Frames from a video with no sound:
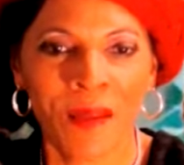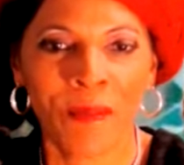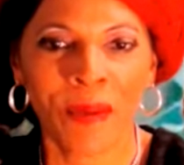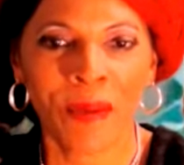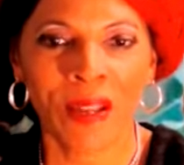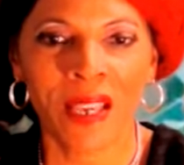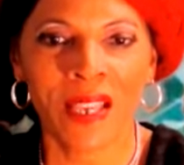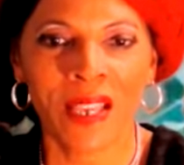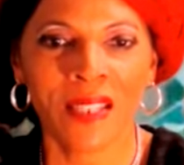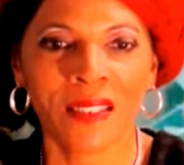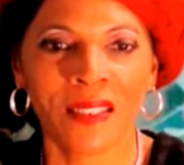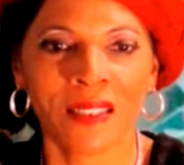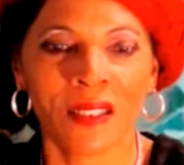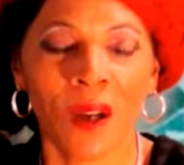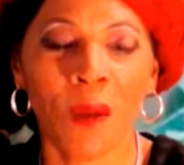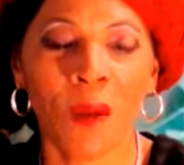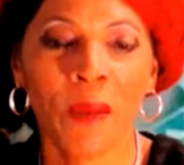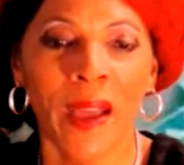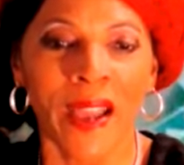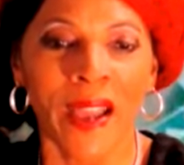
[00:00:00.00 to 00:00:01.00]
please
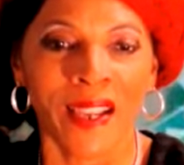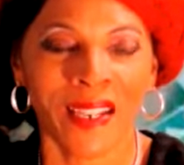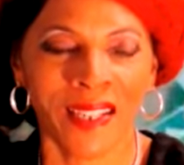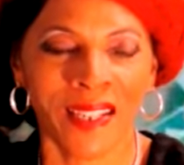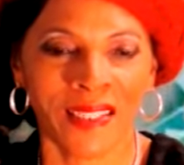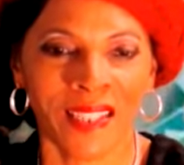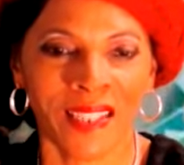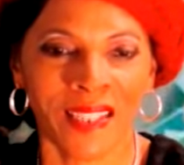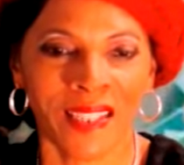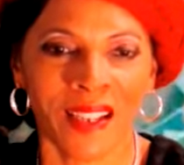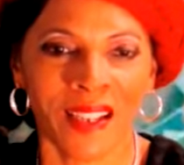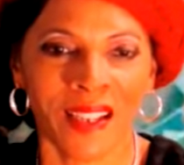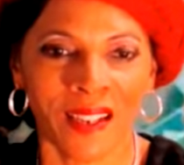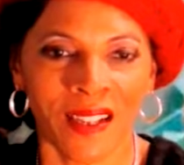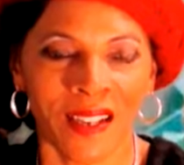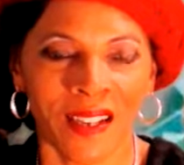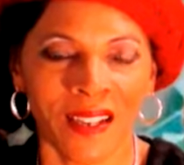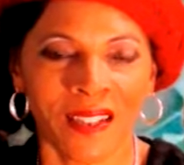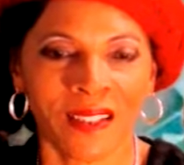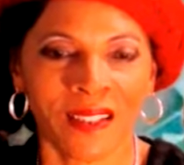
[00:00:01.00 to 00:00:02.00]
go back and take a
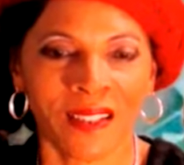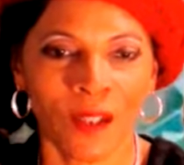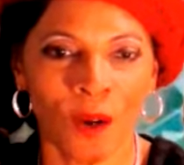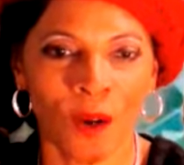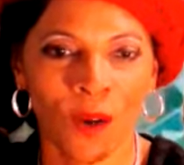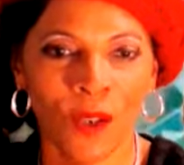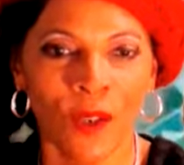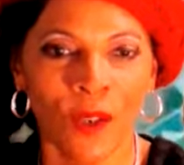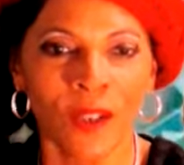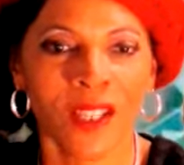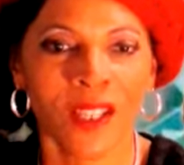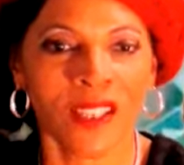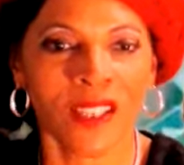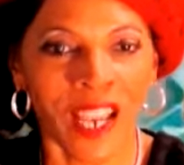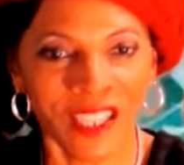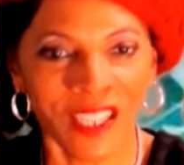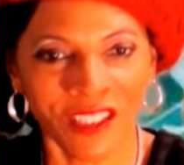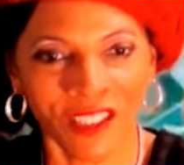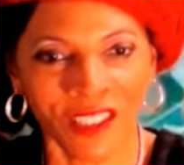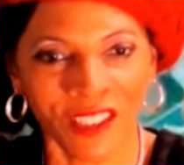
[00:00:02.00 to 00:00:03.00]
look so you can
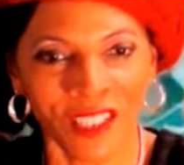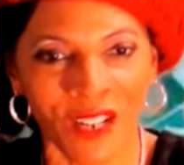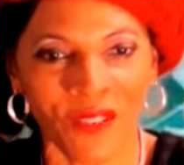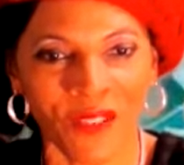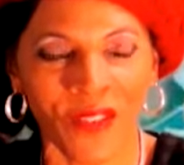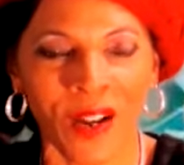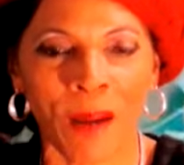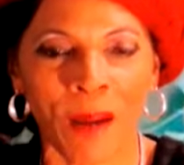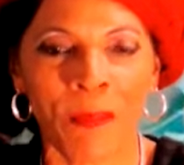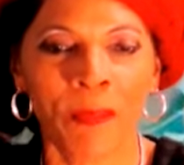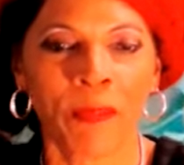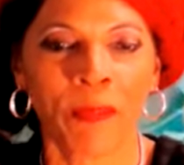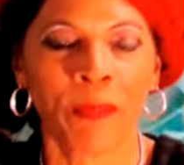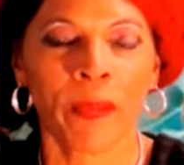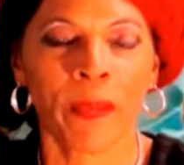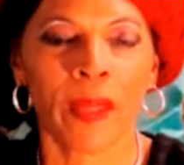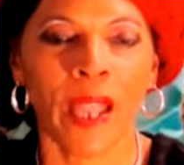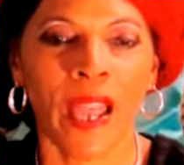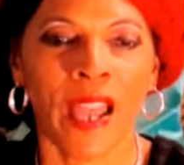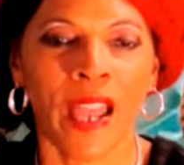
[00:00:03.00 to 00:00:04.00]
catch yourself up
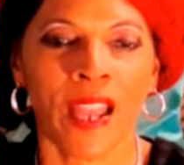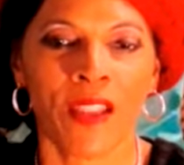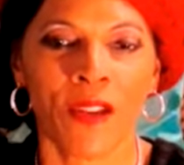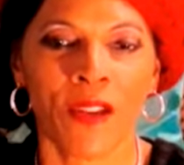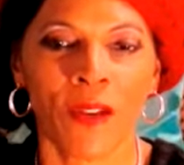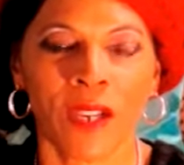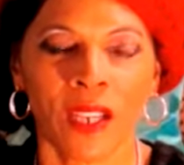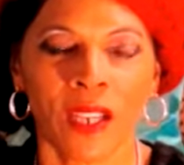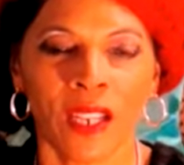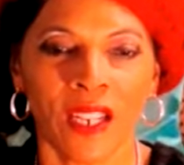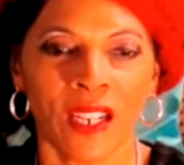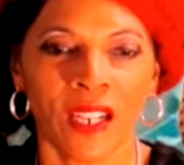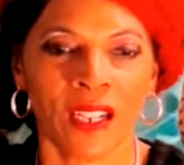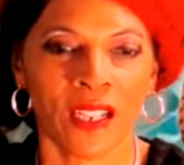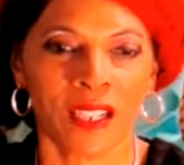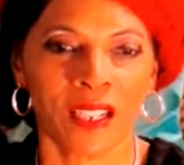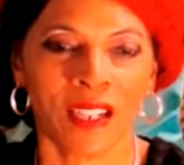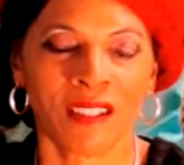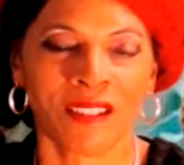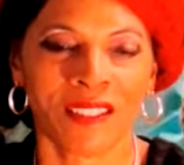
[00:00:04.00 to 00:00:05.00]
and you can get a
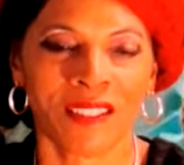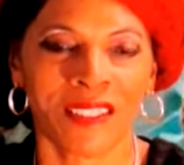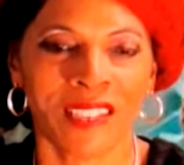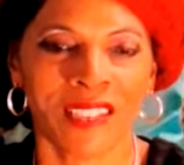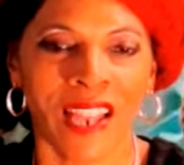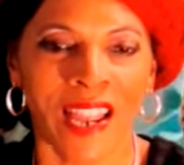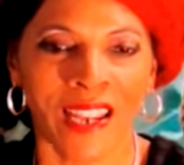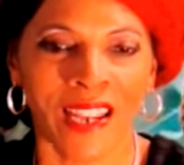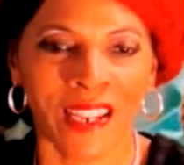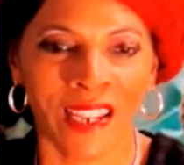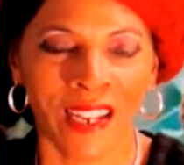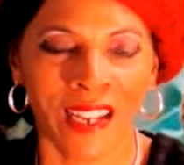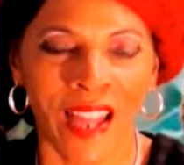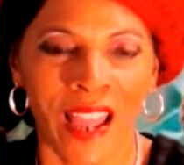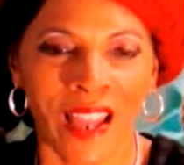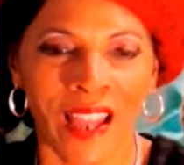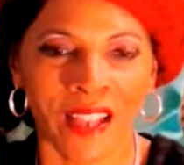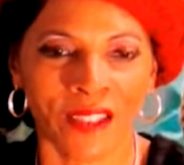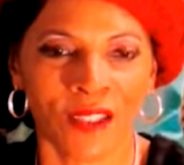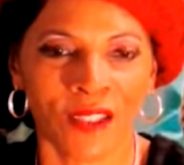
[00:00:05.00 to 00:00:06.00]
good understanding
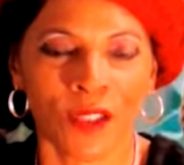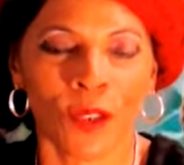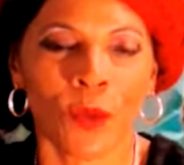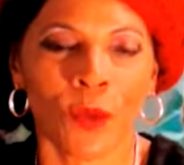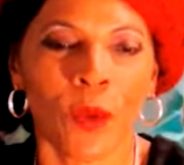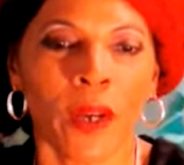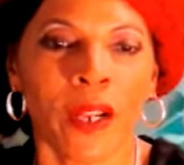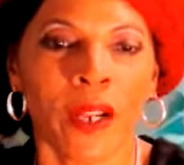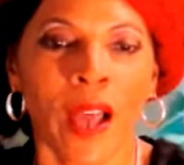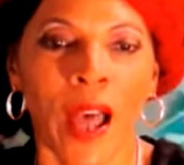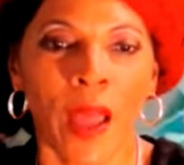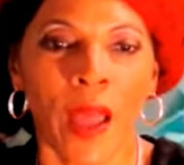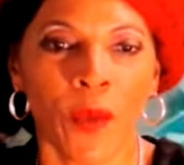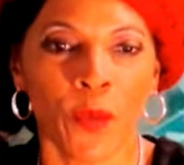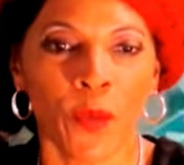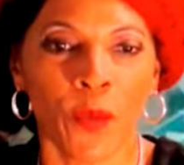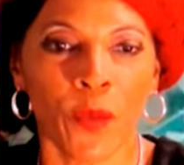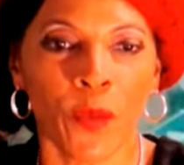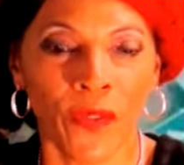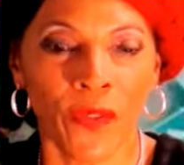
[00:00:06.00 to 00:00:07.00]
as to what
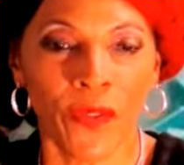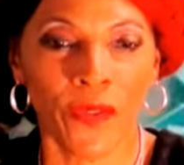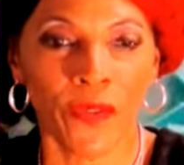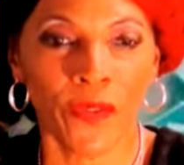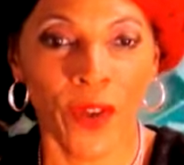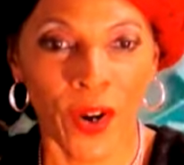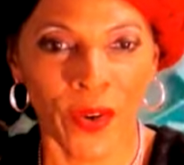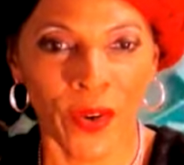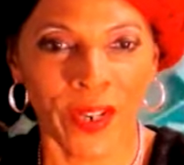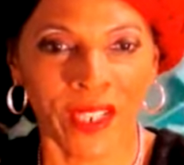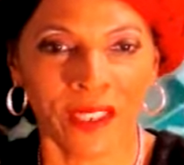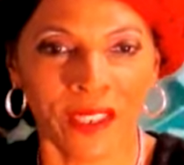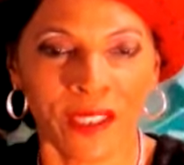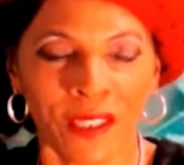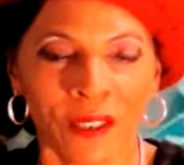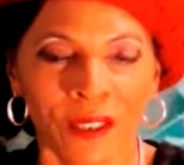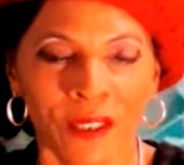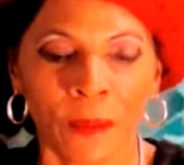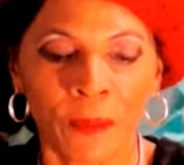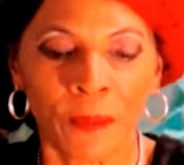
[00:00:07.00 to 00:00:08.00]
I'm referring
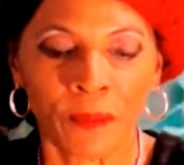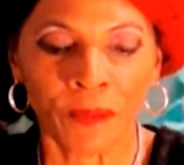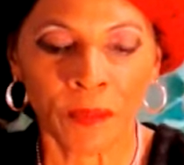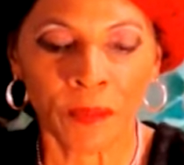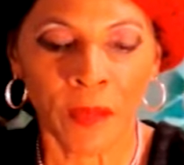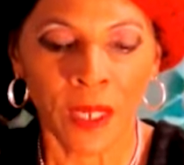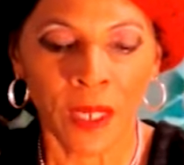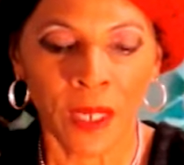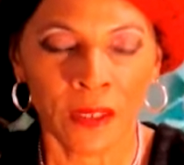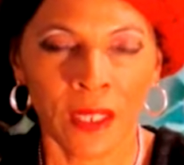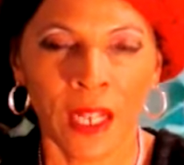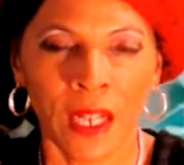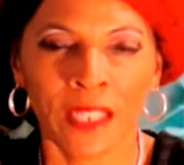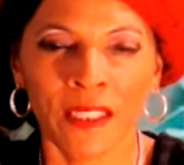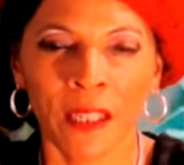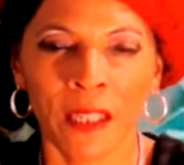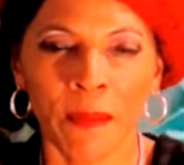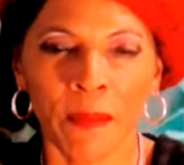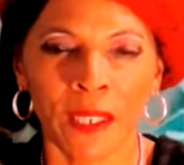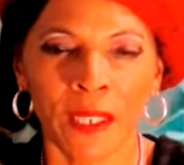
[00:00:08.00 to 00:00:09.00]
to. So let's
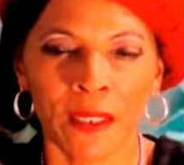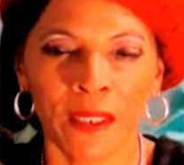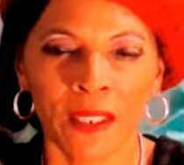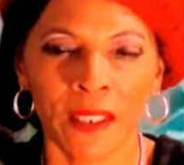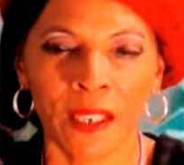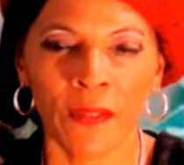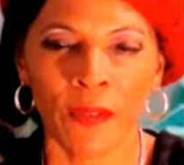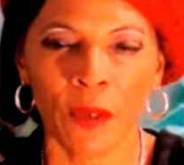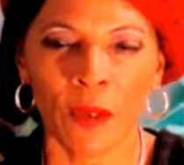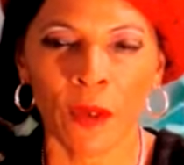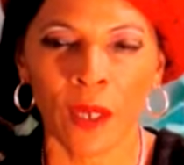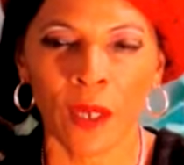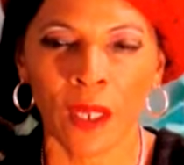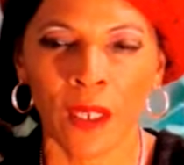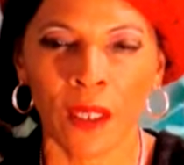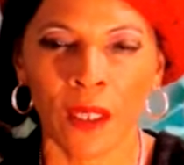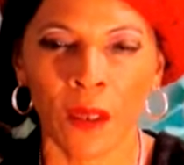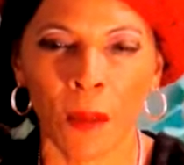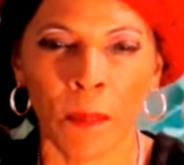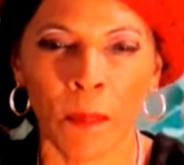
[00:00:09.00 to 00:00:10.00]
me give you a
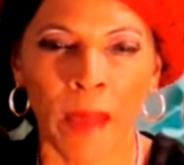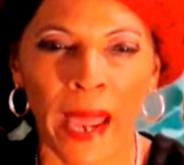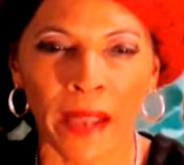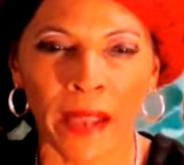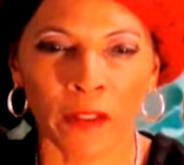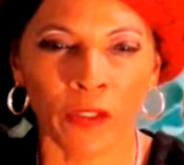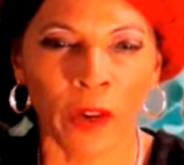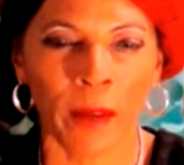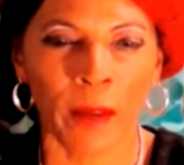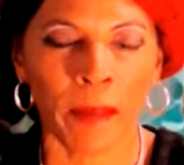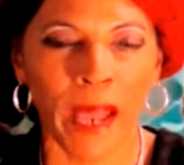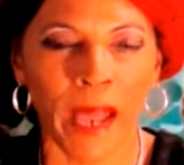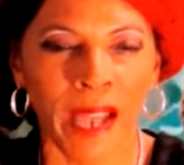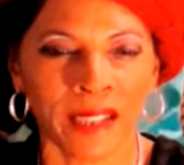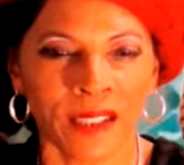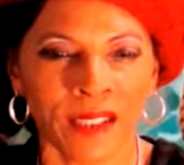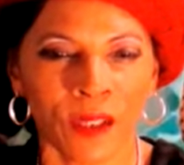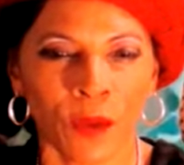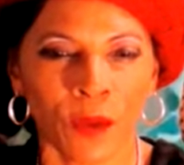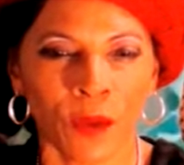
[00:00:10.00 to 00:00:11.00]
little backdrop
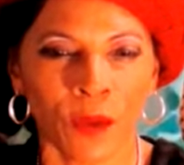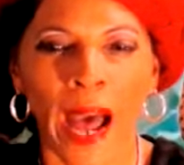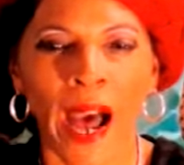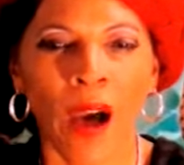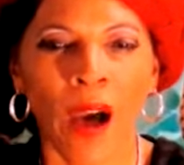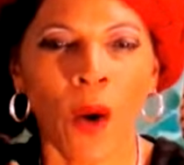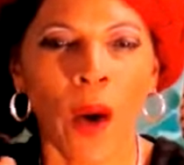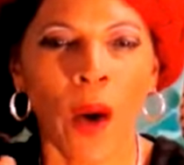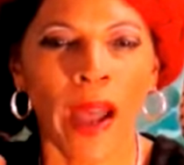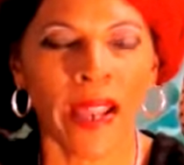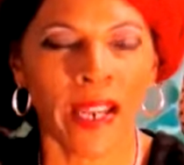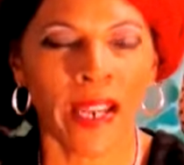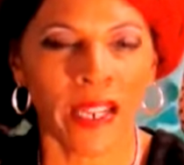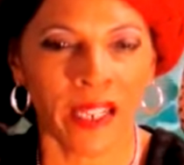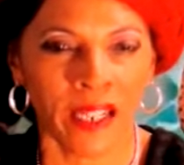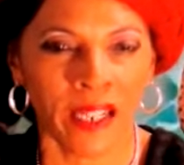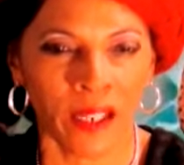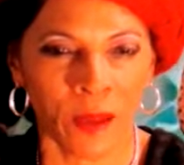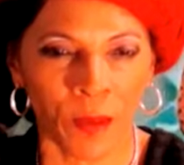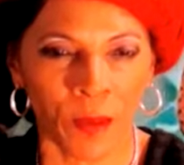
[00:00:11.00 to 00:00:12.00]
as to how I
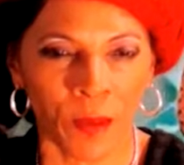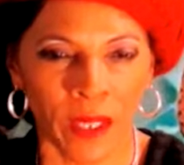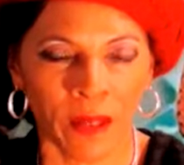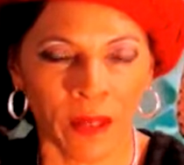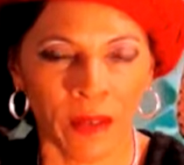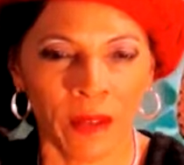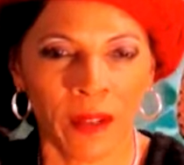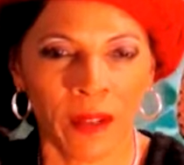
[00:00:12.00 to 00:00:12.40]
ended up with